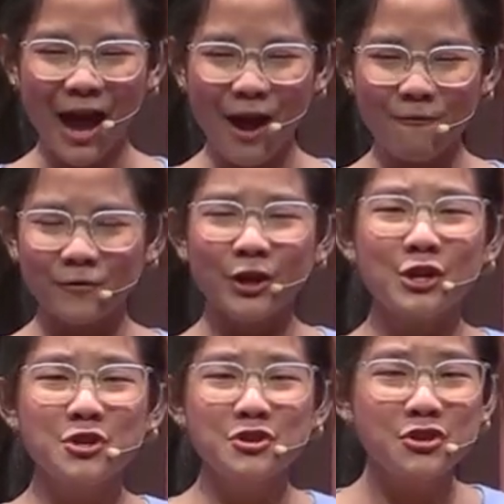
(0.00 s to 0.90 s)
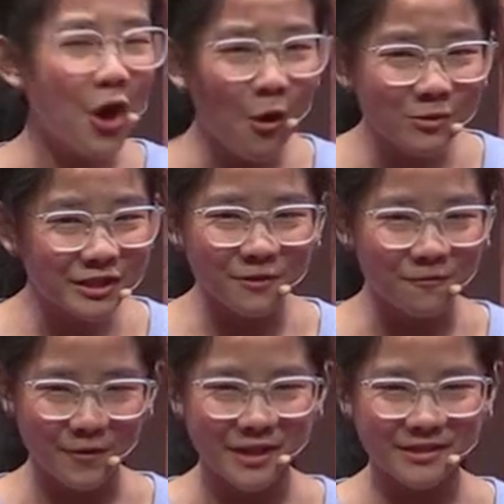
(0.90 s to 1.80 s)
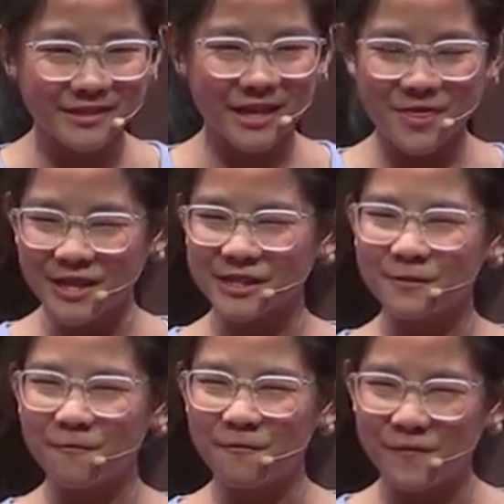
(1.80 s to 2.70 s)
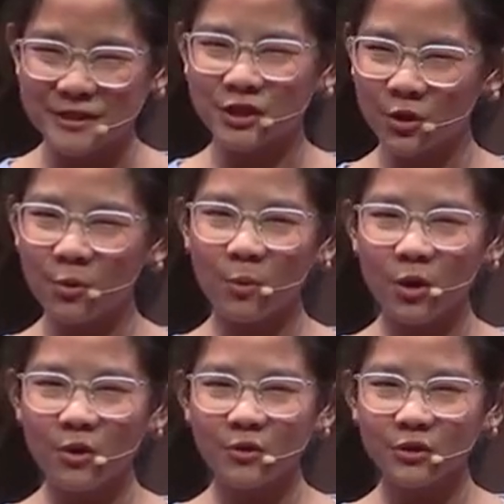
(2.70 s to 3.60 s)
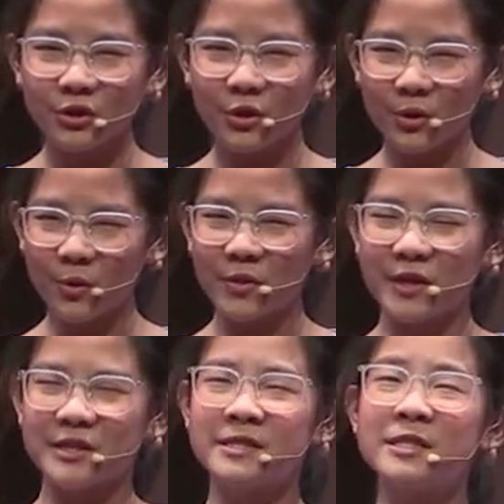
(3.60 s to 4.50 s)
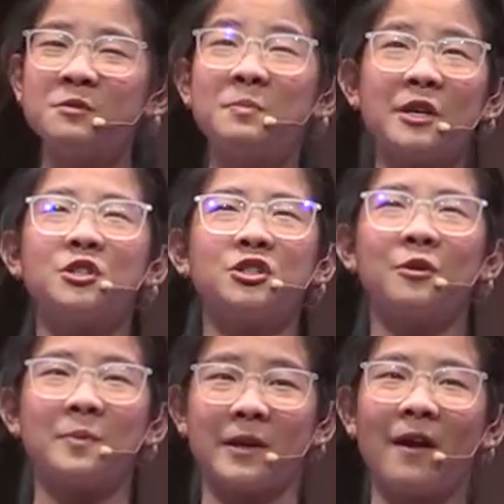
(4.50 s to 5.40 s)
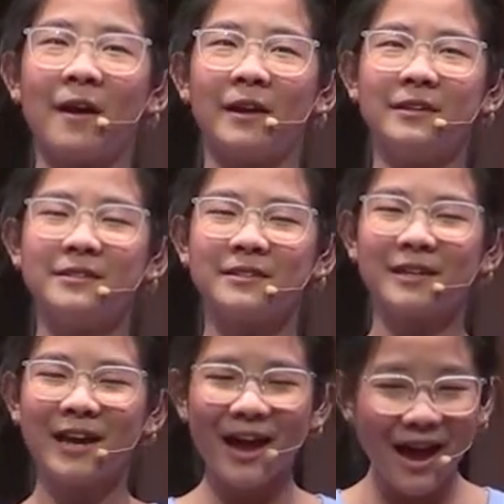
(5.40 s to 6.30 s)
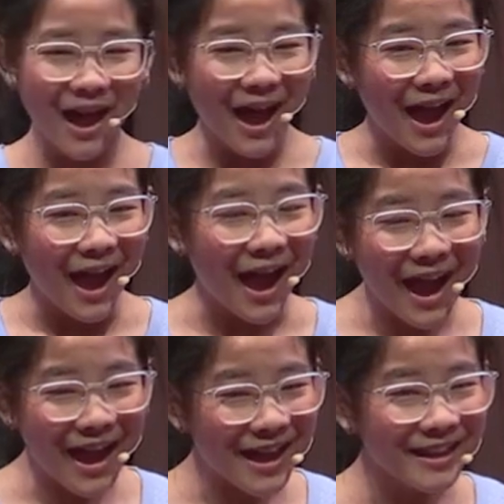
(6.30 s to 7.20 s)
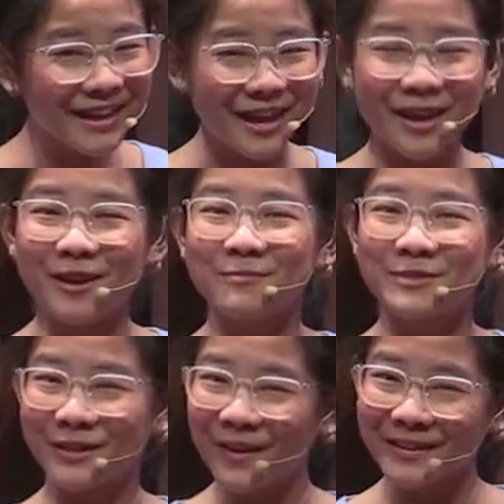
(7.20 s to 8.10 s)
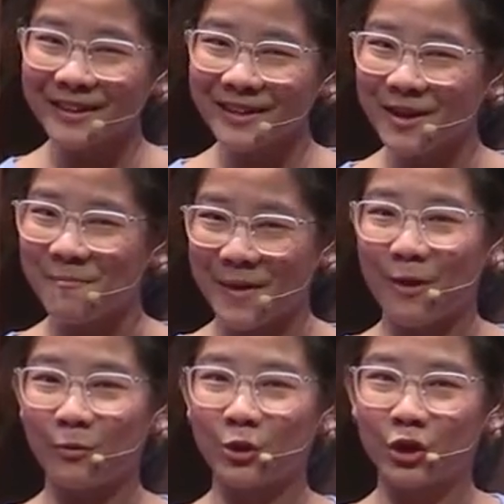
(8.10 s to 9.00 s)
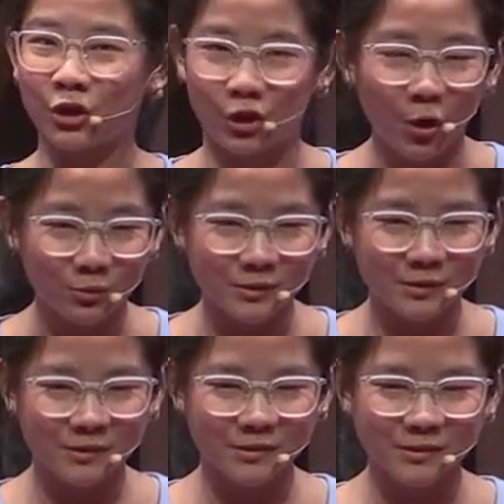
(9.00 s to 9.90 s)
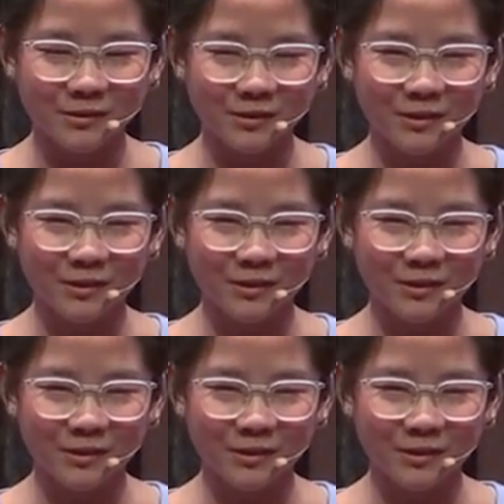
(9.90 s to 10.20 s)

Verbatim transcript: have no difference in this physical world or the spiritual beyond. I am talking about ghosts.